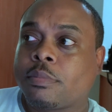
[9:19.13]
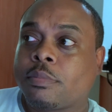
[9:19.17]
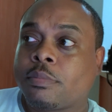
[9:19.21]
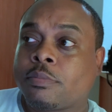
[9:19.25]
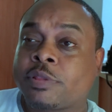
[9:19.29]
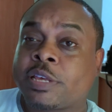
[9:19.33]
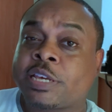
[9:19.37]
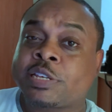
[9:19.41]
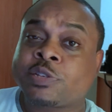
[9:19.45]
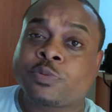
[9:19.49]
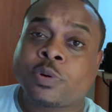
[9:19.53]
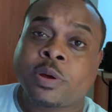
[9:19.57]

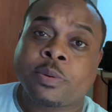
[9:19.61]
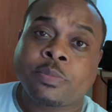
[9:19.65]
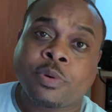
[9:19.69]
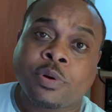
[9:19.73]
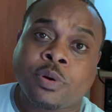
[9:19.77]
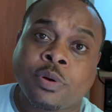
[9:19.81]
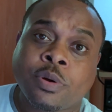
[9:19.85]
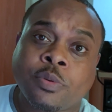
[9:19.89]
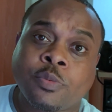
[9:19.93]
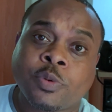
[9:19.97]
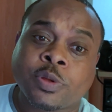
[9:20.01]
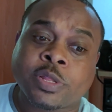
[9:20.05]
that's where I'm
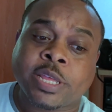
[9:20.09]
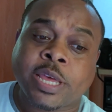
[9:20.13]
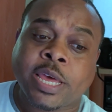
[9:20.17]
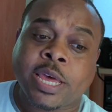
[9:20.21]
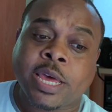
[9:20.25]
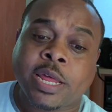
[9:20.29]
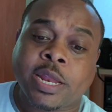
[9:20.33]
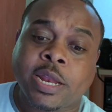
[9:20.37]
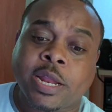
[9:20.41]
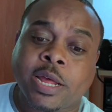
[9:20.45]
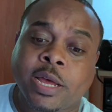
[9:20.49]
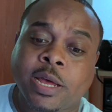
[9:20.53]
going with
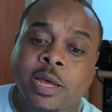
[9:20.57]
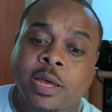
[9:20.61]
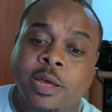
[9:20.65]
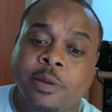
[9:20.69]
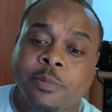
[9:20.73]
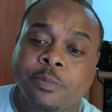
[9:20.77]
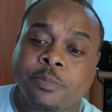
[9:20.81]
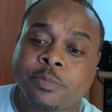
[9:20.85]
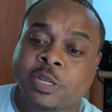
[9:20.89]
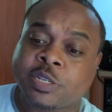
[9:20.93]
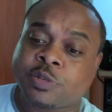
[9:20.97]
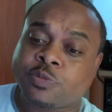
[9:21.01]
that.
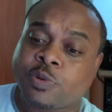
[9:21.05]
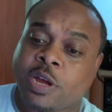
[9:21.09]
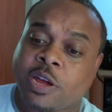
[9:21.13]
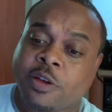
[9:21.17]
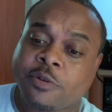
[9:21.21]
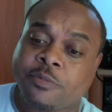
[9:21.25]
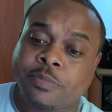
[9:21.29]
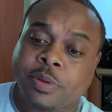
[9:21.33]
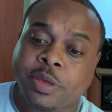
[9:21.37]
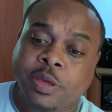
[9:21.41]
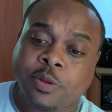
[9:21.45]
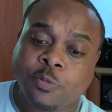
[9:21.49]
That's why
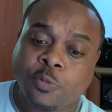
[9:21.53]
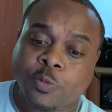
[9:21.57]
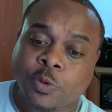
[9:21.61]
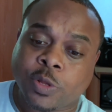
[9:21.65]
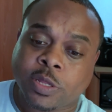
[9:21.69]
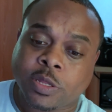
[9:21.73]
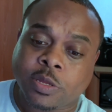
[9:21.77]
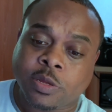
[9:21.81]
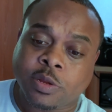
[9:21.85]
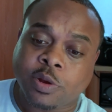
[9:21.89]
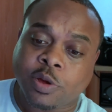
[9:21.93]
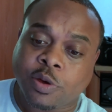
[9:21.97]
I've been
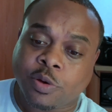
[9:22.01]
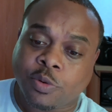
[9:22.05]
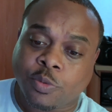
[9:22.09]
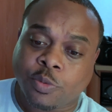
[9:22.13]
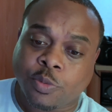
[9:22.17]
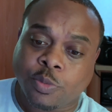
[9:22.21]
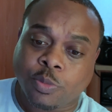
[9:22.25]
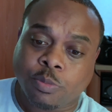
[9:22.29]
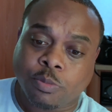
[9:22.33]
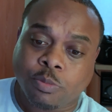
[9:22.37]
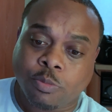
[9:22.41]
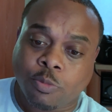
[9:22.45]
with,
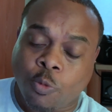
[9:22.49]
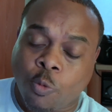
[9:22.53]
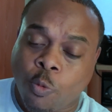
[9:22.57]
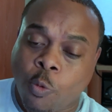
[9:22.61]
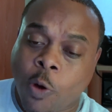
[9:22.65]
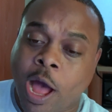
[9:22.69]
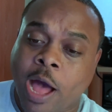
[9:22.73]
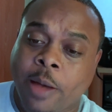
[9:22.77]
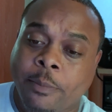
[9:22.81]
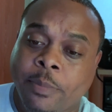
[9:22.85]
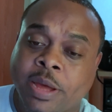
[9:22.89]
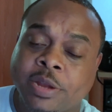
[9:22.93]

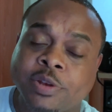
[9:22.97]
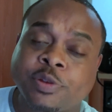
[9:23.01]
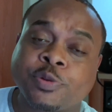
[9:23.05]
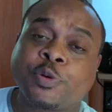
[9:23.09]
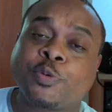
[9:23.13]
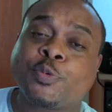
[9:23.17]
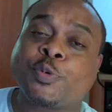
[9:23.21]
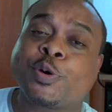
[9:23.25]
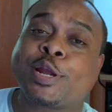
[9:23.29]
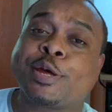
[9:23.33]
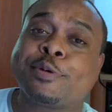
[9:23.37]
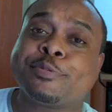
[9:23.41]
why am I
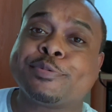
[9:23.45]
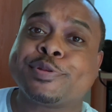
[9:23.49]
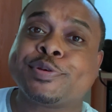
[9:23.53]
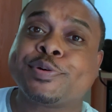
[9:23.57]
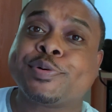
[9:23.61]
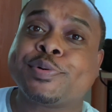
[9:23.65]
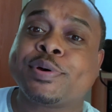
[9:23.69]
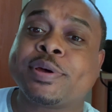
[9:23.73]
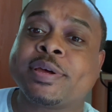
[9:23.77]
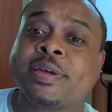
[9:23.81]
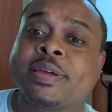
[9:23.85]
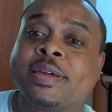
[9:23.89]
doing what I'm
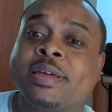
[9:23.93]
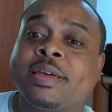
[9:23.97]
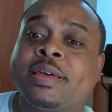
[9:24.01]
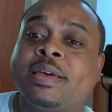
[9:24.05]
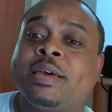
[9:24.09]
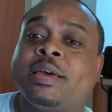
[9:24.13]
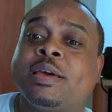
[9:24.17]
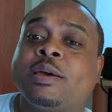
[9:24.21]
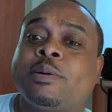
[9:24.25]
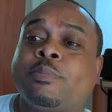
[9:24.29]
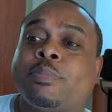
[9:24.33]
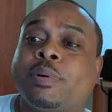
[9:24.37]
doing?
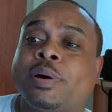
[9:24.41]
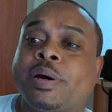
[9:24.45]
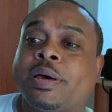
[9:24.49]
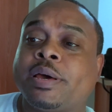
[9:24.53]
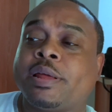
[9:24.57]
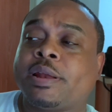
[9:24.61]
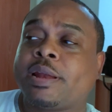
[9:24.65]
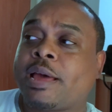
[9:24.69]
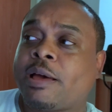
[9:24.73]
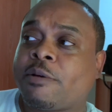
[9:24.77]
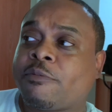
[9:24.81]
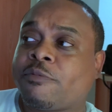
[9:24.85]

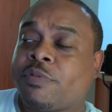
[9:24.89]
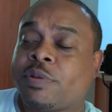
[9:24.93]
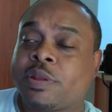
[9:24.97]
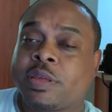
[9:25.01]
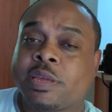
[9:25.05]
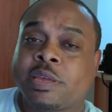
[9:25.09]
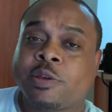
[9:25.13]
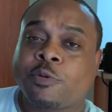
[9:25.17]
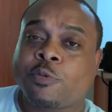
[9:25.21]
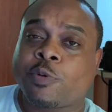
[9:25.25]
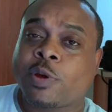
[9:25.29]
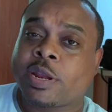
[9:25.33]
But I'm
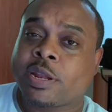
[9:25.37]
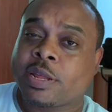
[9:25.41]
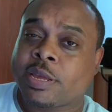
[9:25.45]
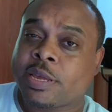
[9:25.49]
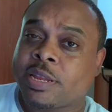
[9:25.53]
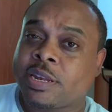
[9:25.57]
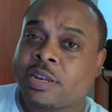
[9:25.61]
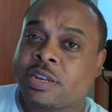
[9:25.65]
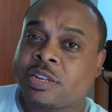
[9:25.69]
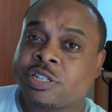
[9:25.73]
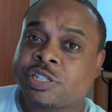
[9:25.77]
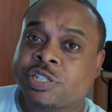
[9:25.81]
finna get ready and
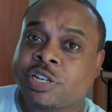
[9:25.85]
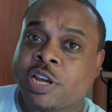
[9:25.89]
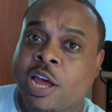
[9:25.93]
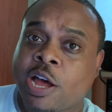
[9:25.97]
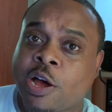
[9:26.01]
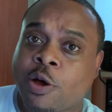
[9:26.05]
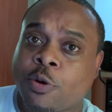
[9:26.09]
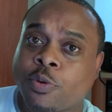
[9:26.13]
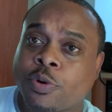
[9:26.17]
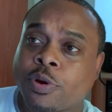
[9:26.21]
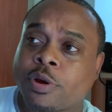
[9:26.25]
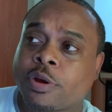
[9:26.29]
get in the
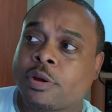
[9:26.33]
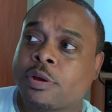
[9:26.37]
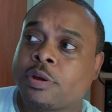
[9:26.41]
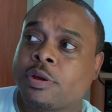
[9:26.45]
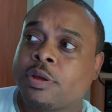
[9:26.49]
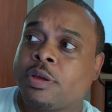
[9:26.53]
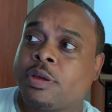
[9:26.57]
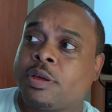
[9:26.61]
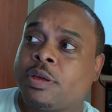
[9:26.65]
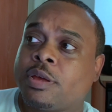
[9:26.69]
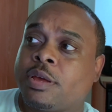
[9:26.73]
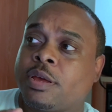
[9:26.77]
shower,
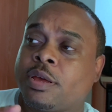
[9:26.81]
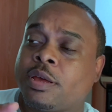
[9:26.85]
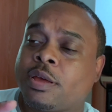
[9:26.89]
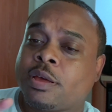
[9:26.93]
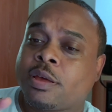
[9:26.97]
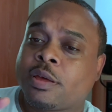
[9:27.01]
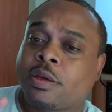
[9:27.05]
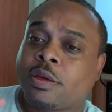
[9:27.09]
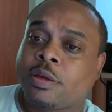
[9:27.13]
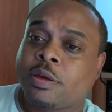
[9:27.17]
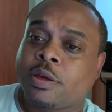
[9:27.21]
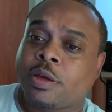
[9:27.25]

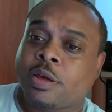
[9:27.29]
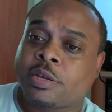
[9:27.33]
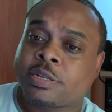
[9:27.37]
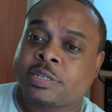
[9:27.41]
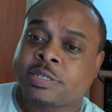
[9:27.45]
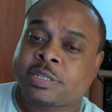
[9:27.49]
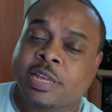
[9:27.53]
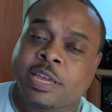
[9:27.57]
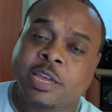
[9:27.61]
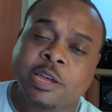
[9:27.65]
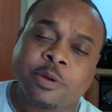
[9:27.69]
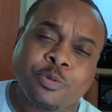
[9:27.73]

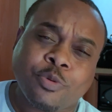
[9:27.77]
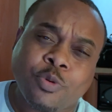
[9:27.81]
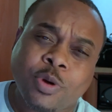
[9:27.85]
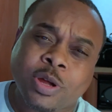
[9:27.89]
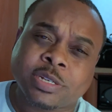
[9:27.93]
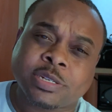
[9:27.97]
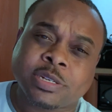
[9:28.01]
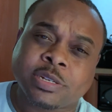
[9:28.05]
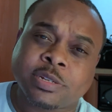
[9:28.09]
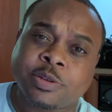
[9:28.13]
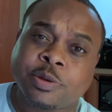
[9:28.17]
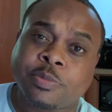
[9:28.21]
stay up and
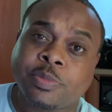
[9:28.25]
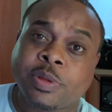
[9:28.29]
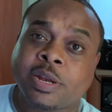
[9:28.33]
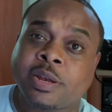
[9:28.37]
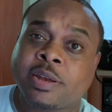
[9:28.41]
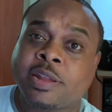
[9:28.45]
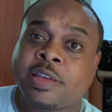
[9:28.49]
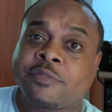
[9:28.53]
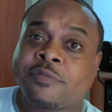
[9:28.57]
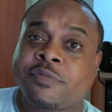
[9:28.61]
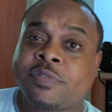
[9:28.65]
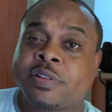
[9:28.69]
watch a little bit of
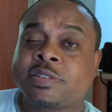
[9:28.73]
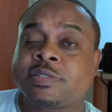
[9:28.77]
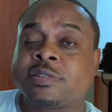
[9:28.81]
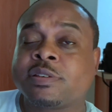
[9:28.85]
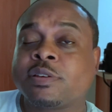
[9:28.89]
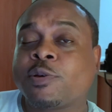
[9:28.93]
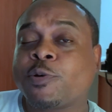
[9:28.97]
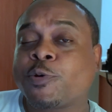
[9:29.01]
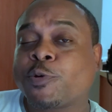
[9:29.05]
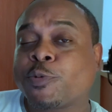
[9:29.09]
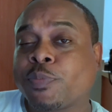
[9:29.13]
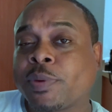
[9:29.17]
Netflix
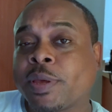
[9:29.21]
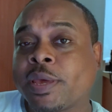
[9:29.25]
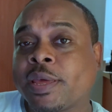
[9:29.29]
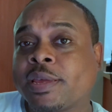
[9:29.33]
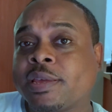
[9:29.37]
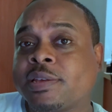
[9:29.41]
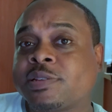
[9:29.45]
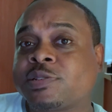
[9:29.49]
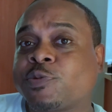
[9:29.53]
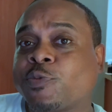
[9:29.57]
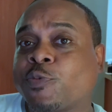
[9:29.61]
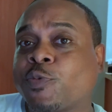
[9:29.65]
and go to bed,
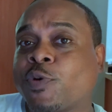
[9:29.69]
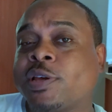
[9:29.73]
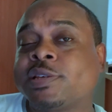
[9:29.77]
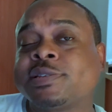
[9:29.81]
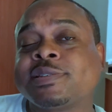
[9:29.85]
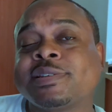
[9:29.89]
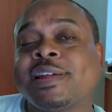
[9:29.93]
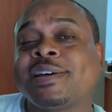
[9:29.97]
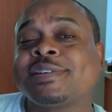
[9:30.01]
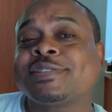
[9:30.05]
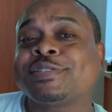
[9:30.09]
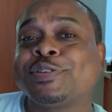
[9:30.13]
get some
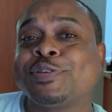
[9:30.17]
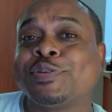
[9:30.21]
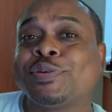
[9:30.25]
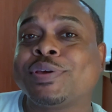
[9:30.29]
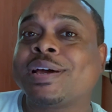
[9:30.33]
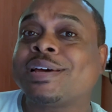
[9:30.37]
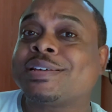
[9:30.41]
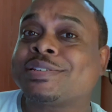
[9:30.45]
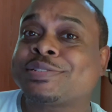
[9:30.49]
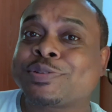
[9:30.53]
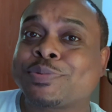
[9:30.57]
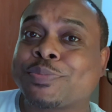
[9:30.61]
rest, and I'll see you
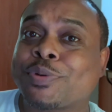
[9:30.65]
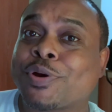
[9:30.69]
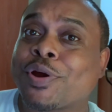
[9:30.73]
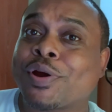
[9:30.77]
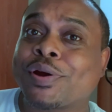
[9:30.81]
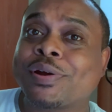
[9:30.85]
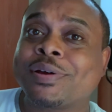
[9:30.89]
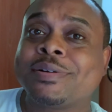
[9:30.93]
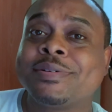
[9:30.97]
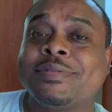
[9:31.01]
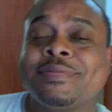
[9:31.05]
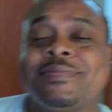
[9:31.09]
guys
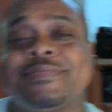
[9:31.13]
tomorrow.